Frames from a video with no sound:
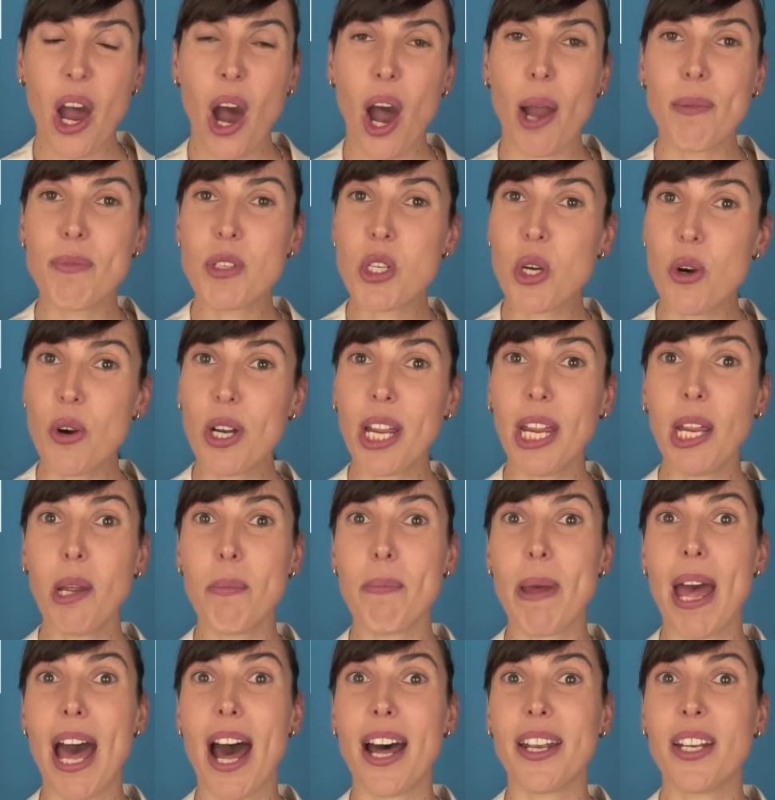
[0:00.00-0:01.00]
I'm talking
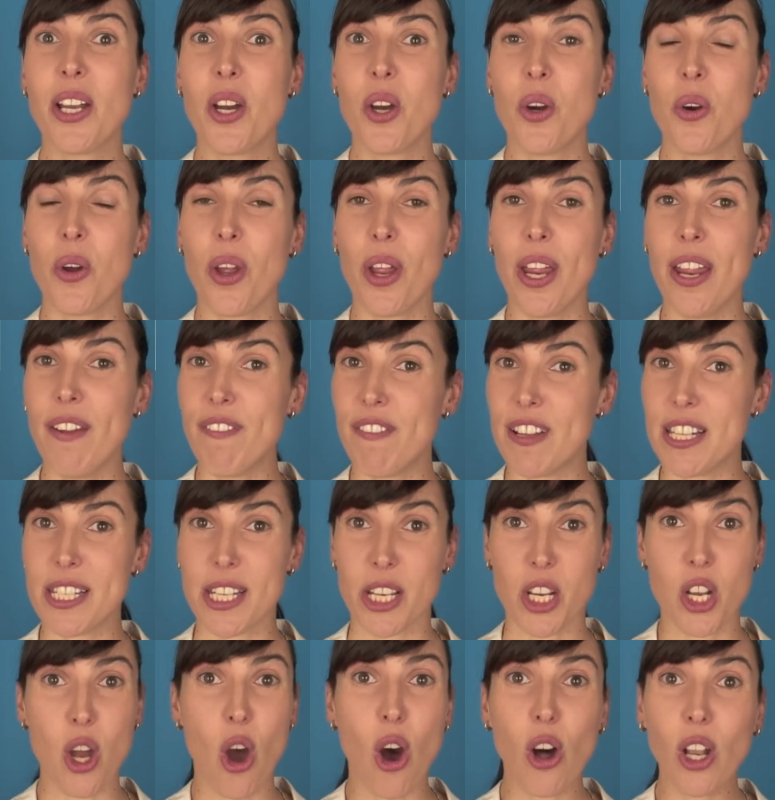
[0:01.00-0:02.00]
about if it's
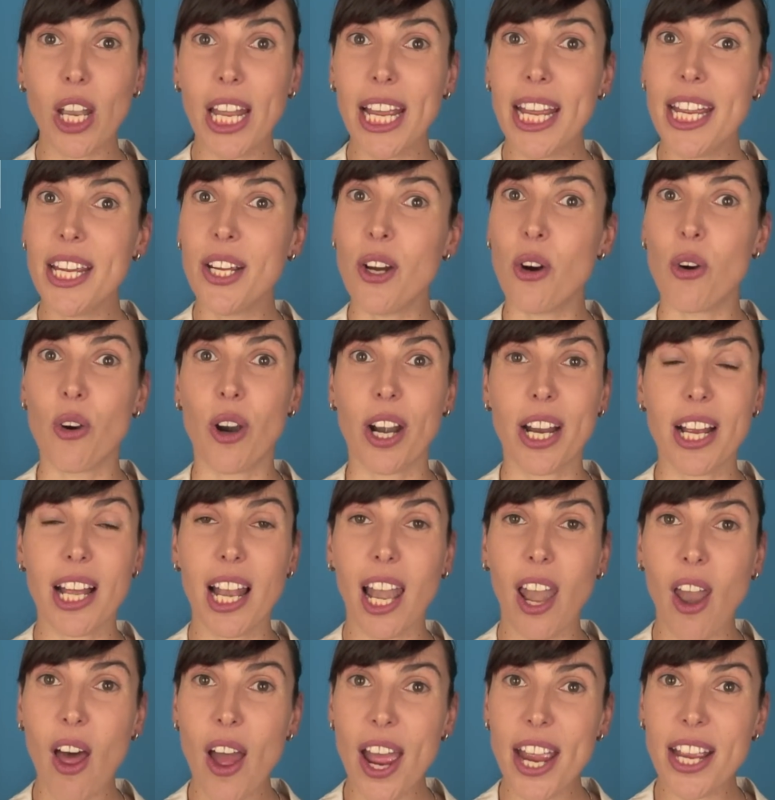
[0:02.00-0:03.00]
a colleague or a
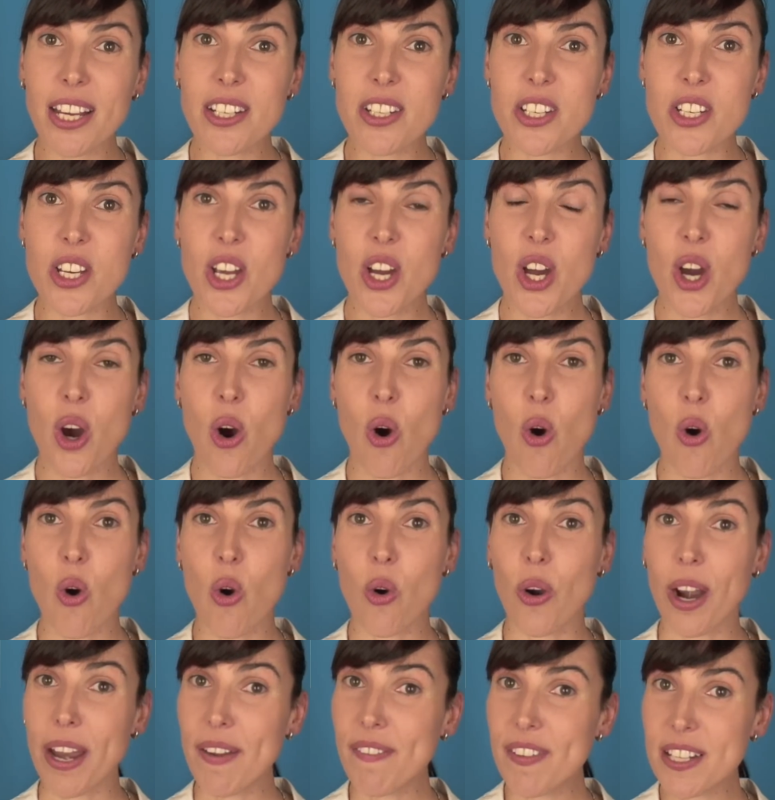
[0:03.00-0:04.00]
client
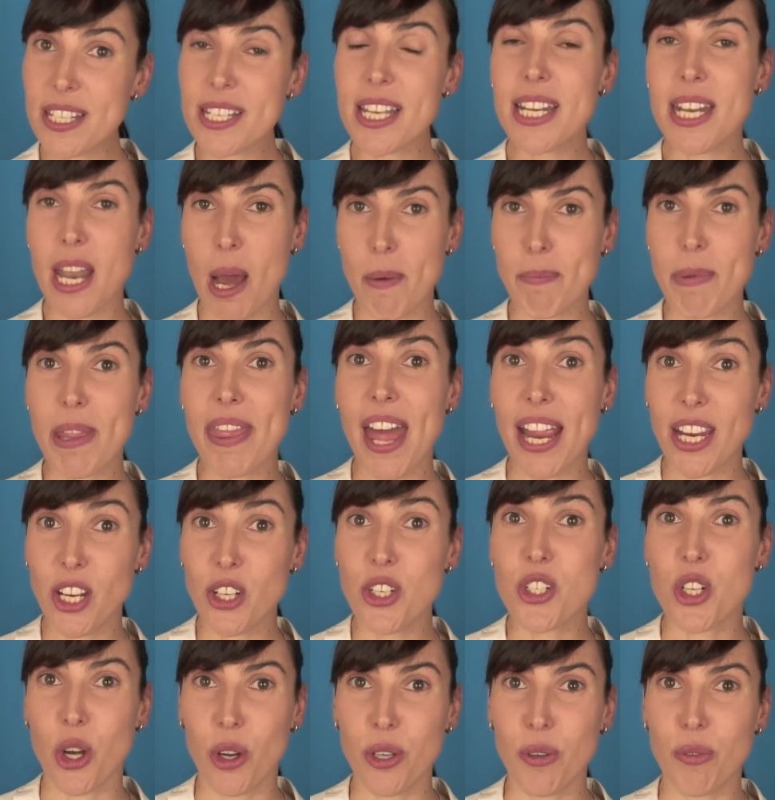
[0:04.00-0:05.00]
or if it's a number that
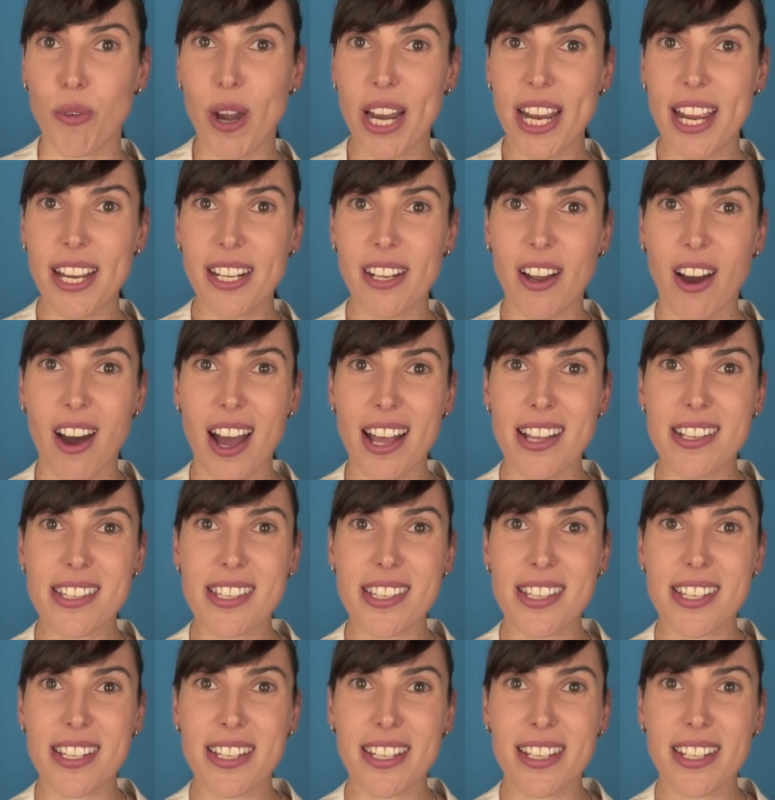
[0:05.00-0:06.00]
you don't
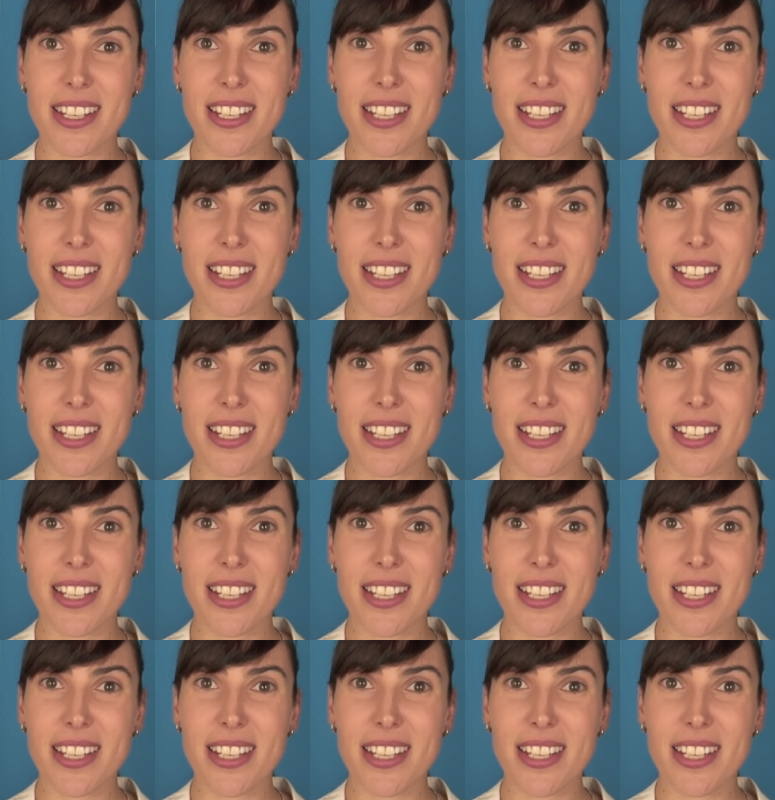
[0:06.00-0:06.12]
recognise.